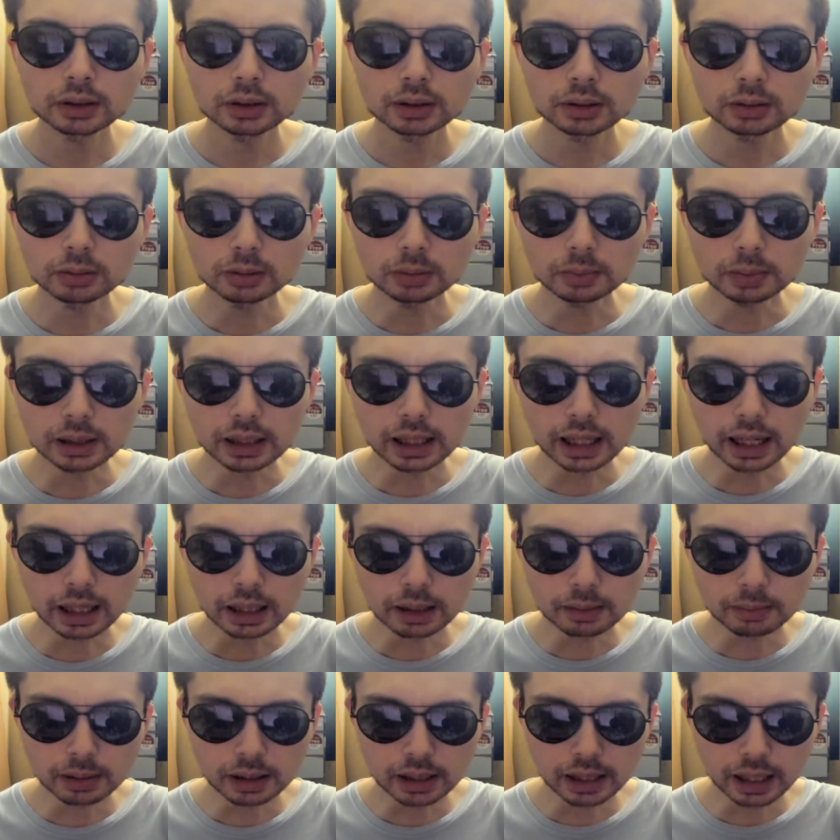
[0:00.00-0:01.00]
will be
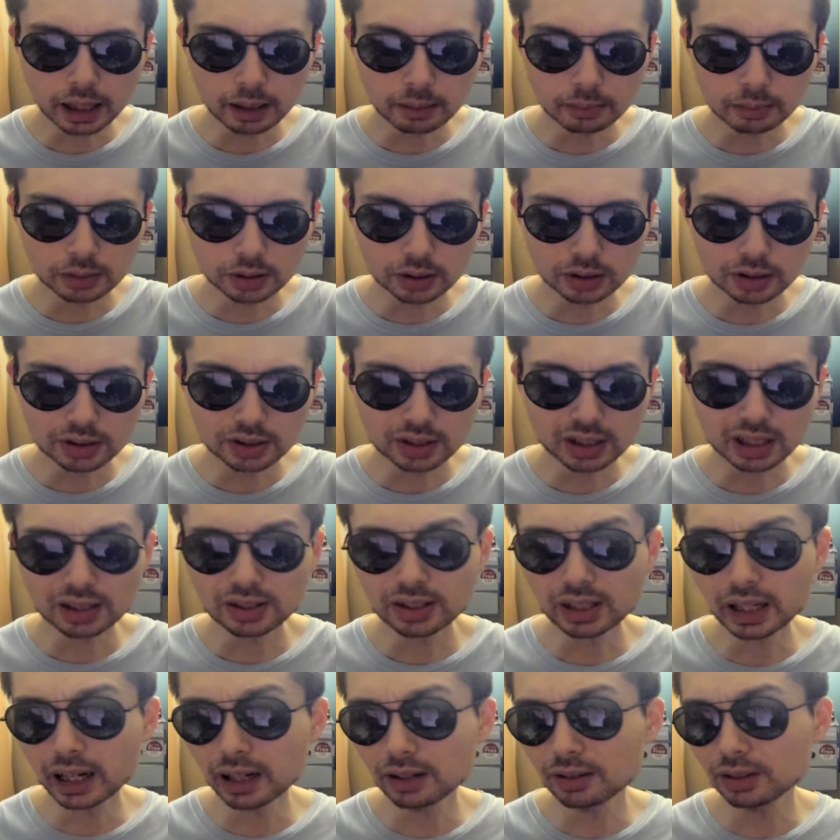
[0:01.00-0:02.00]
8 p.m. You can see
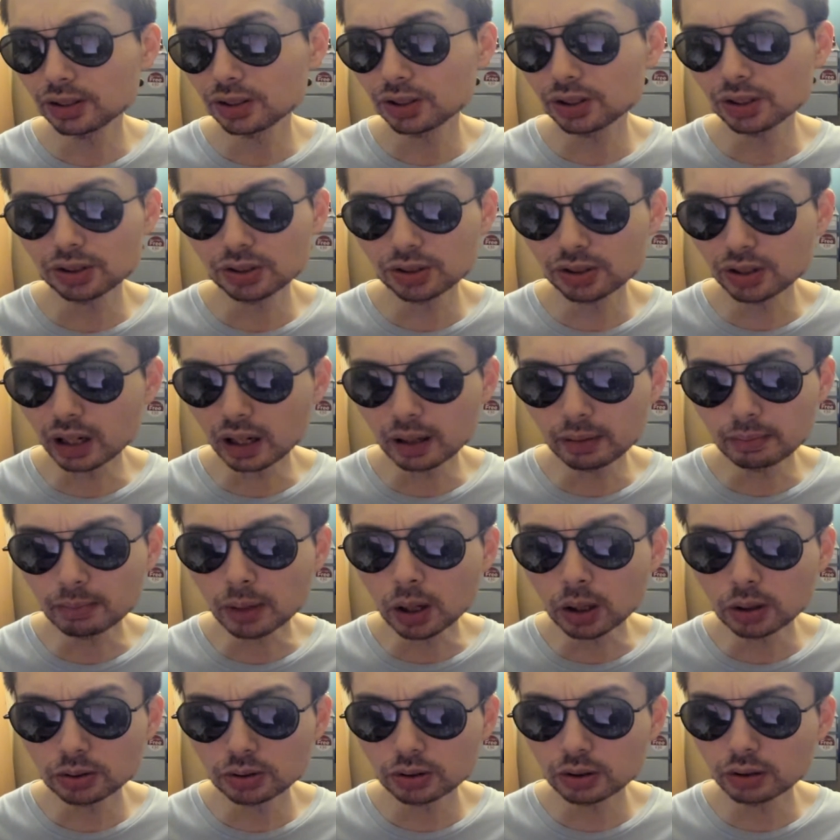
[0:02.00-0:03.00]
Sarah's just done
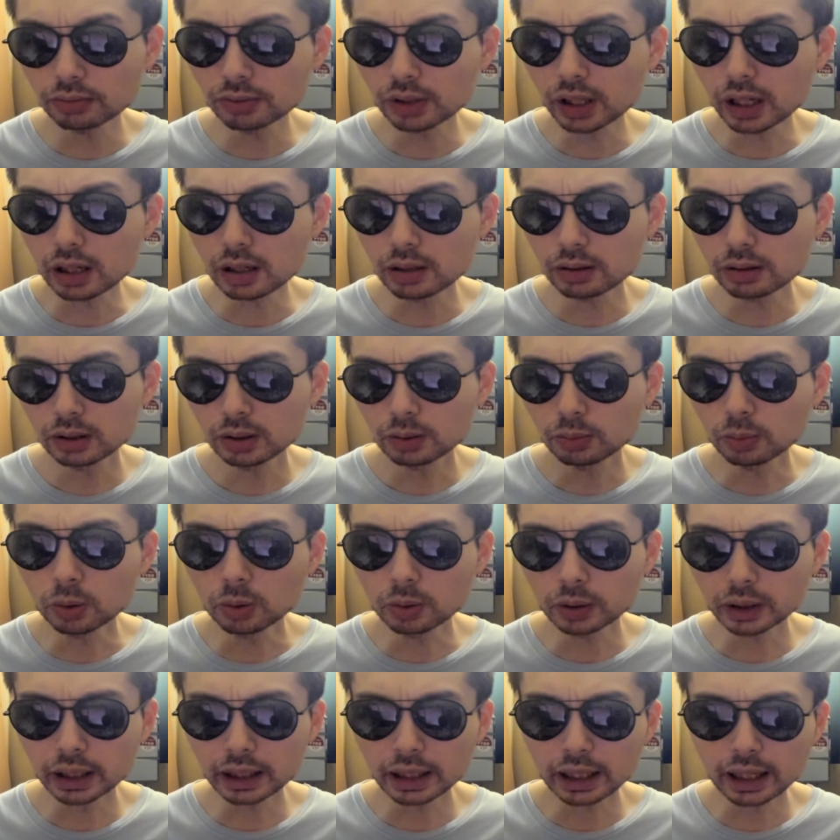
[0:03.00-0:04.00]
most of the
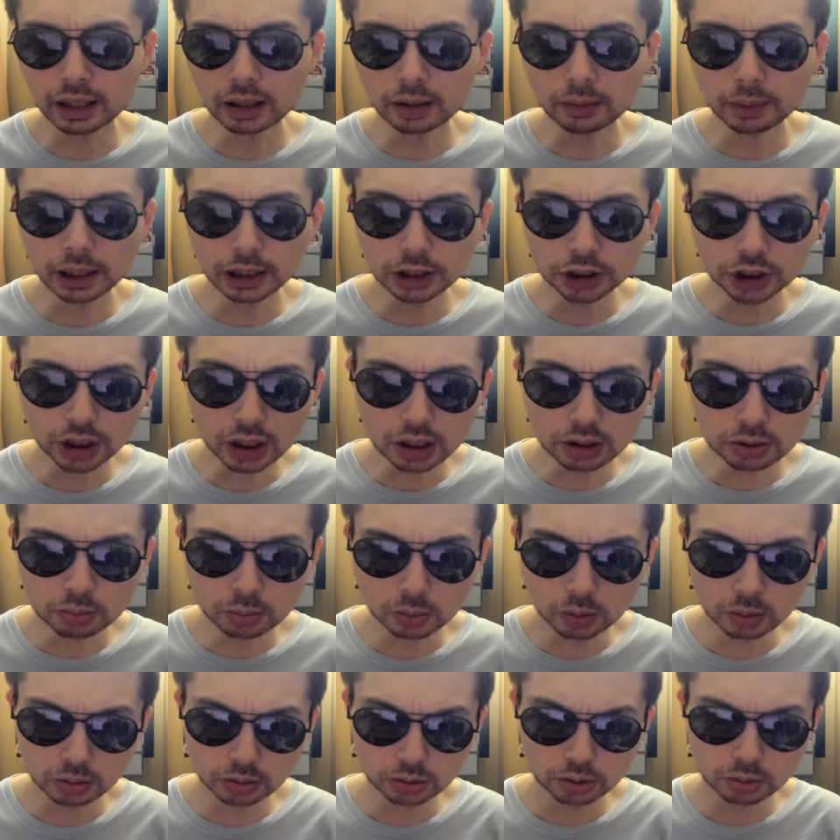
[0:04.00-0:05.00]
walking anyway. She's
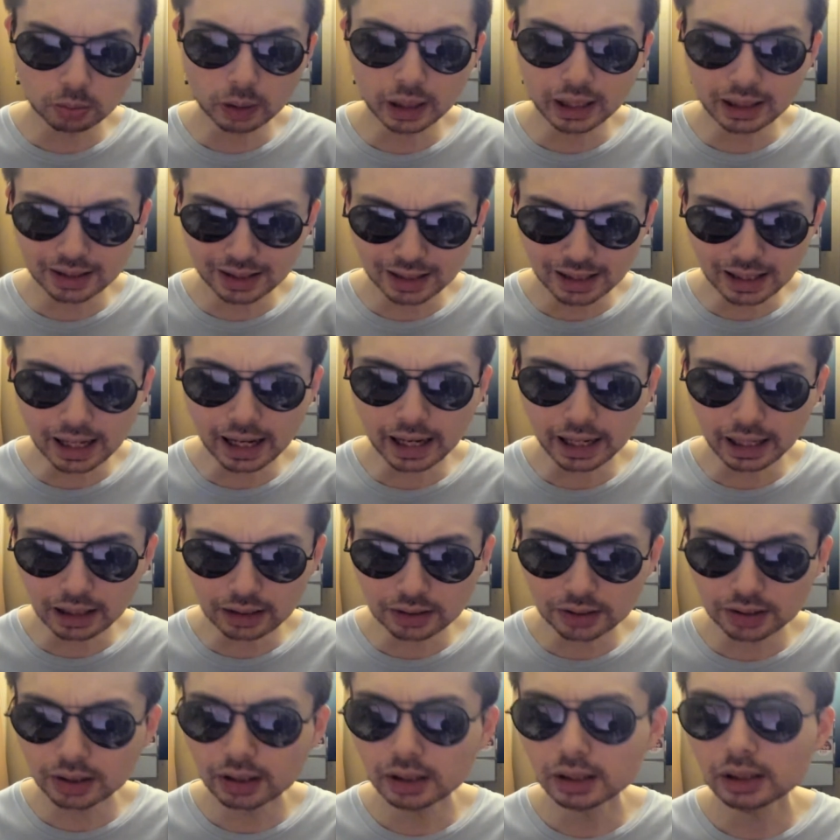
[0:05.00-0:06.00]
walked
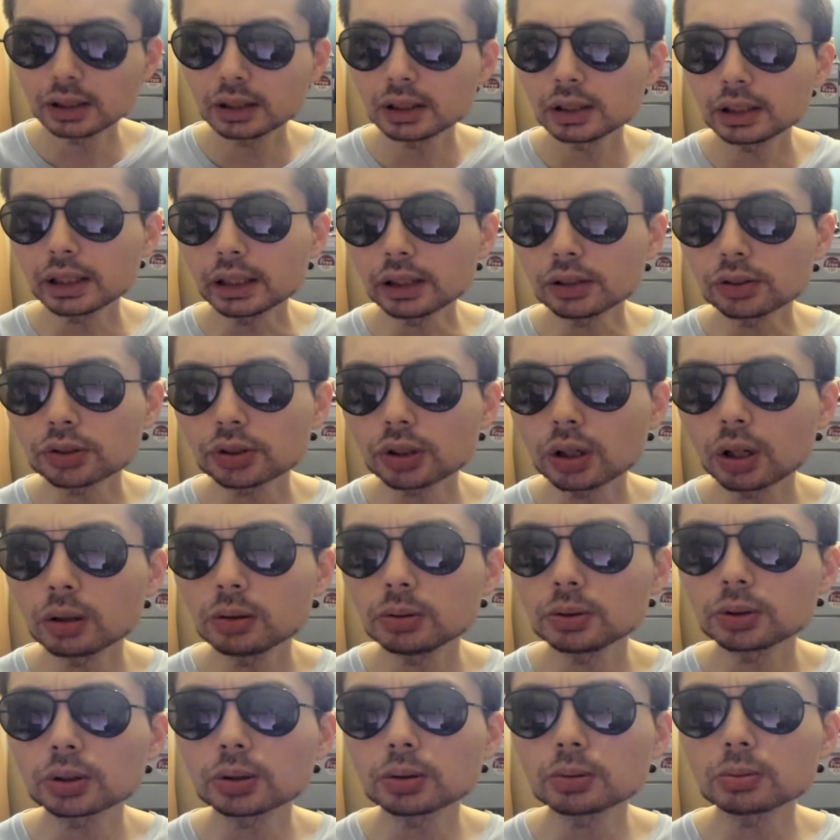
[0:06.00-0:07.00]
28. In
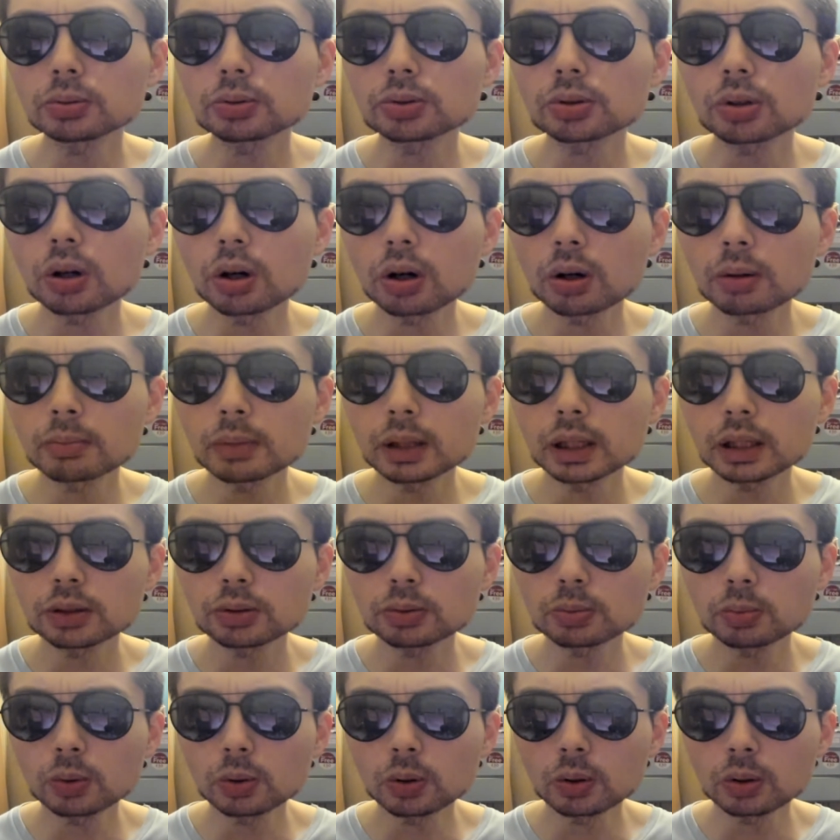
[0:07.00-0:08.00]
total, Tom has
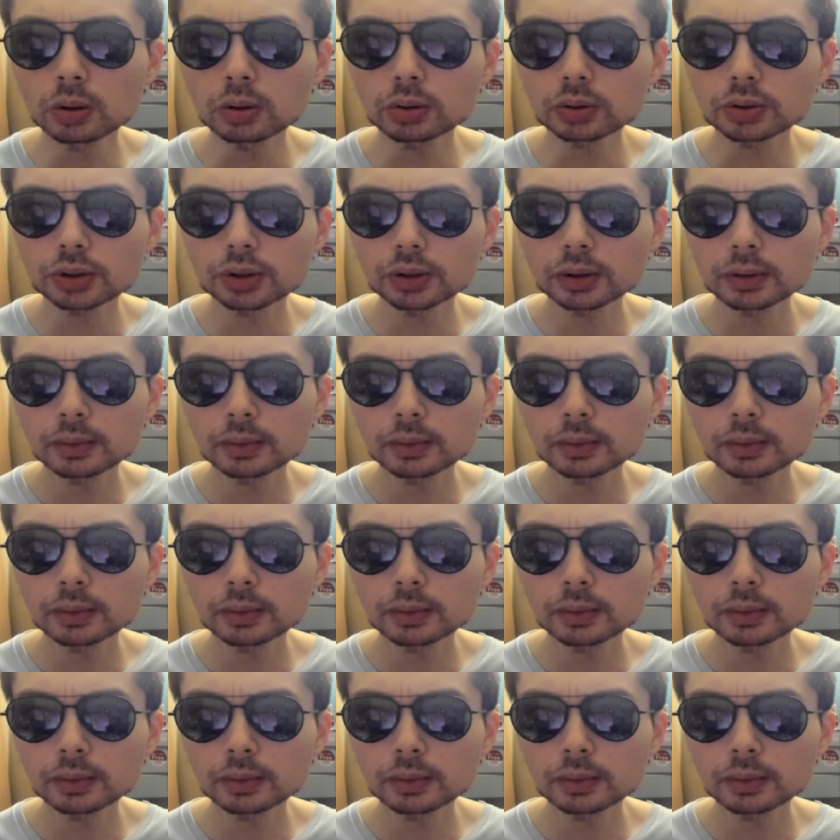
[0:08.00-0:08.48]
walked